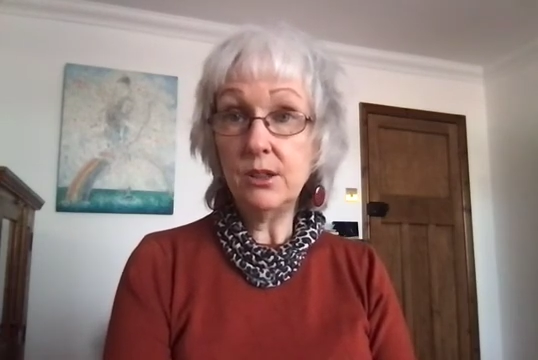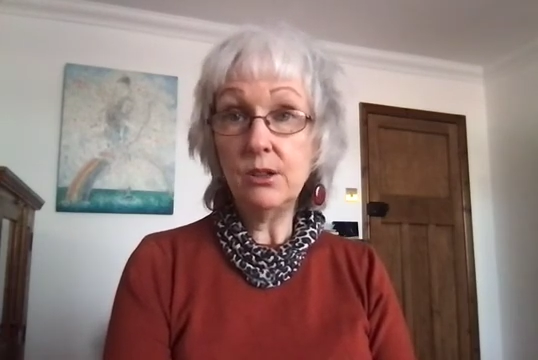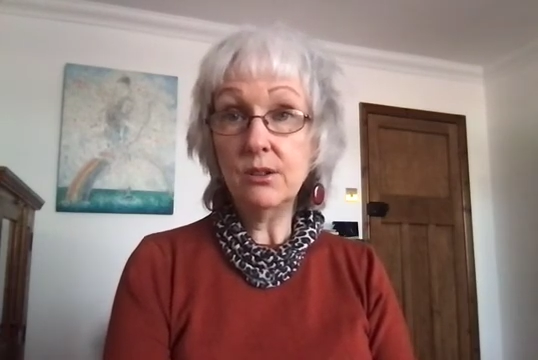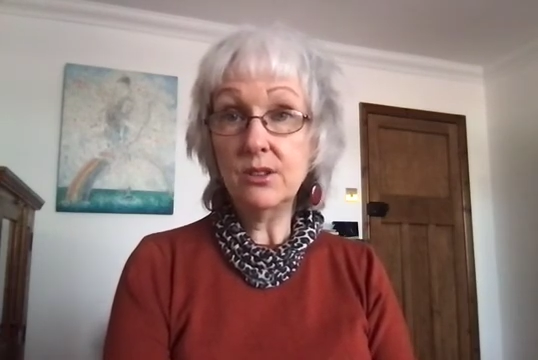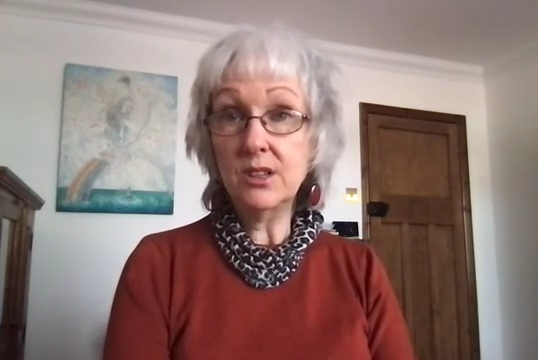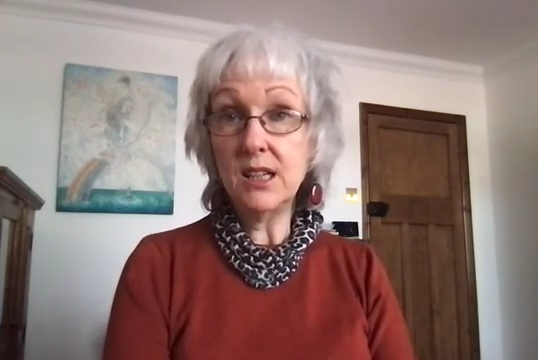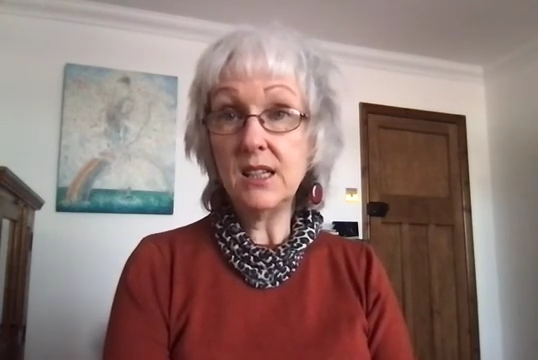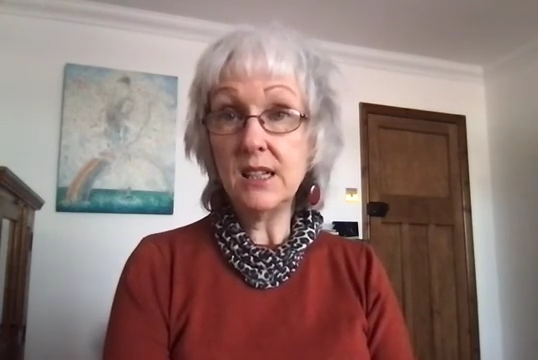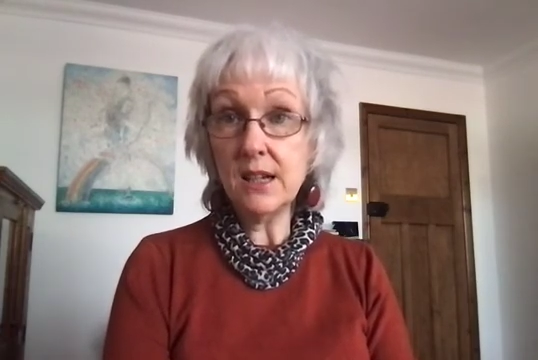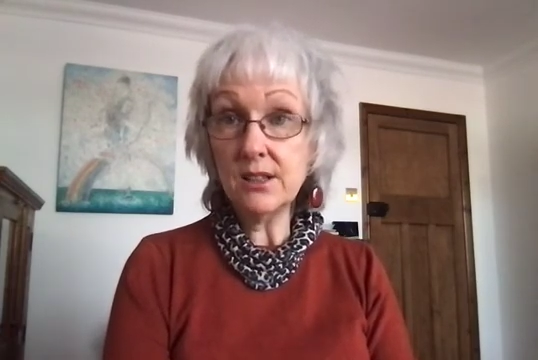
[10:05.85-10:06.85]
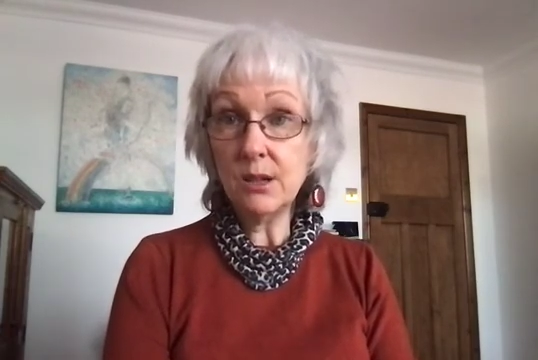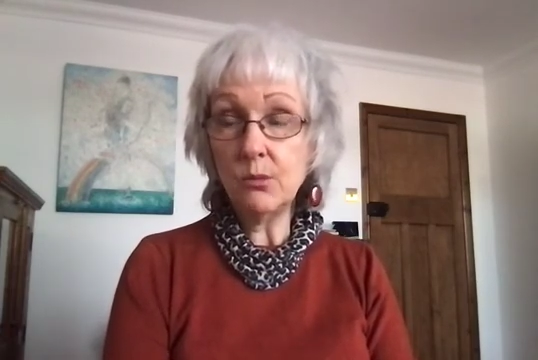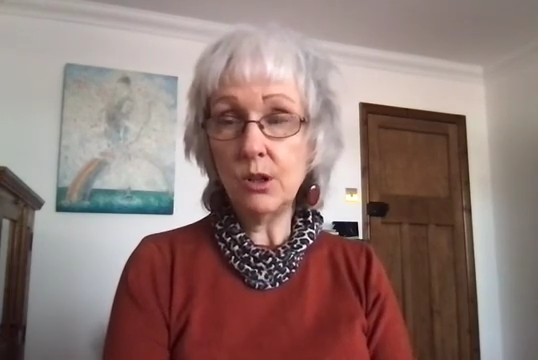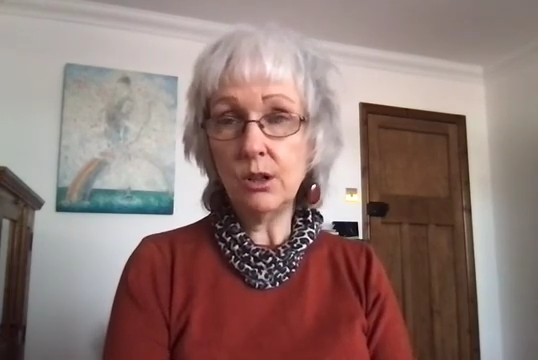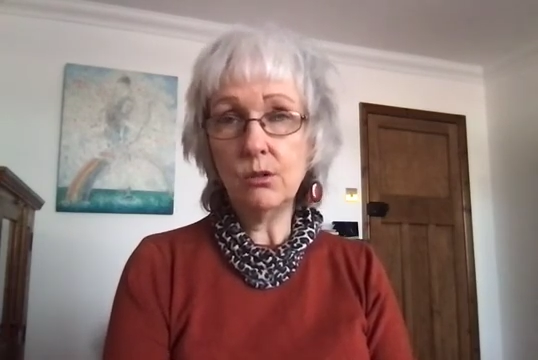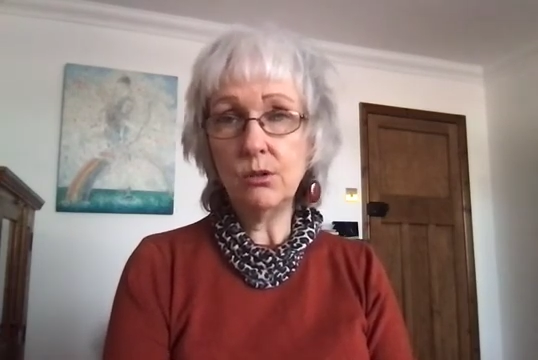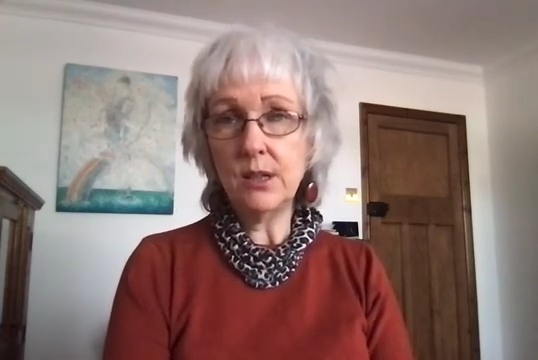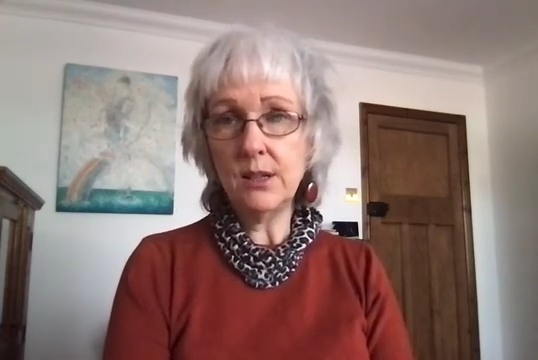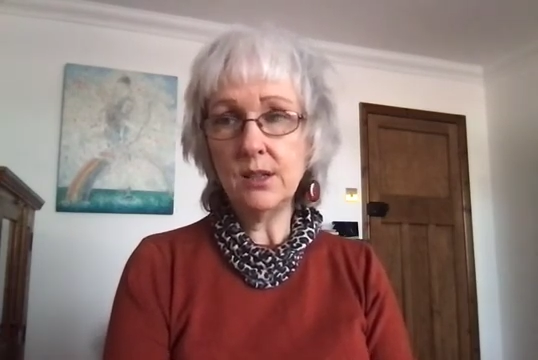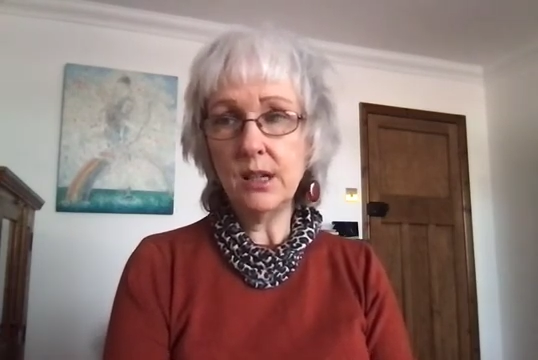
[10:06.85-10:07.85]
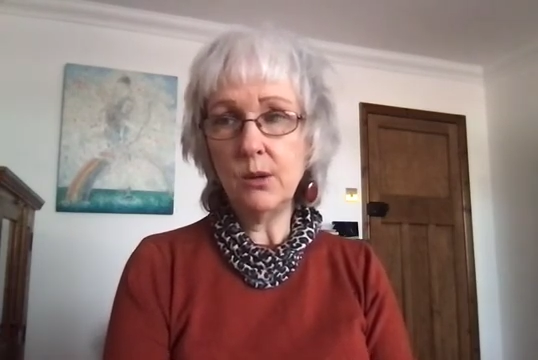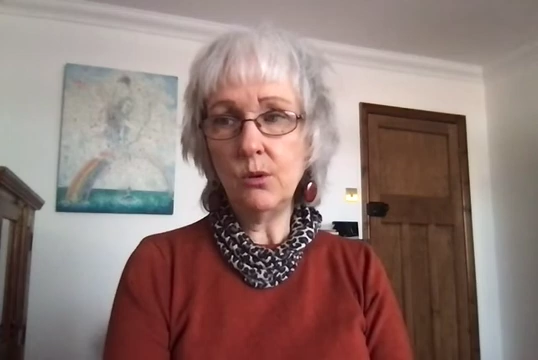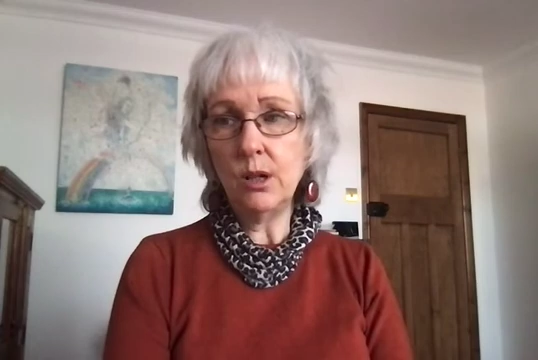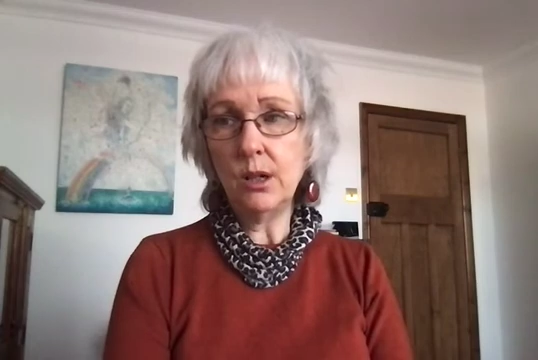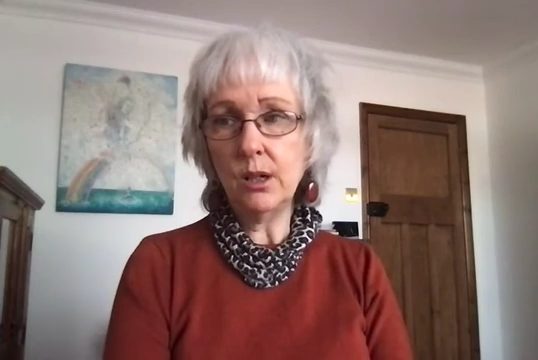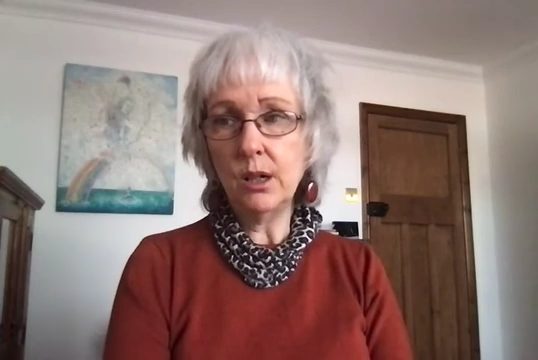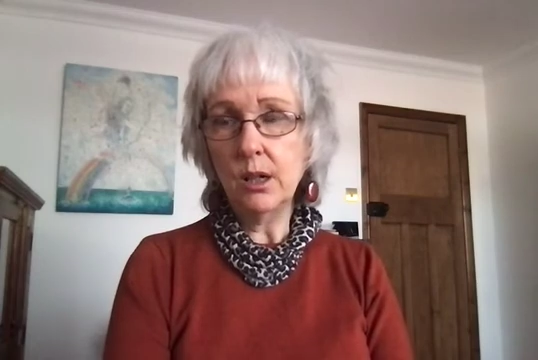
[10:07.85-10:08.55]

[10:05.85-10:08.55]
You can see, does it work or doesn't it work?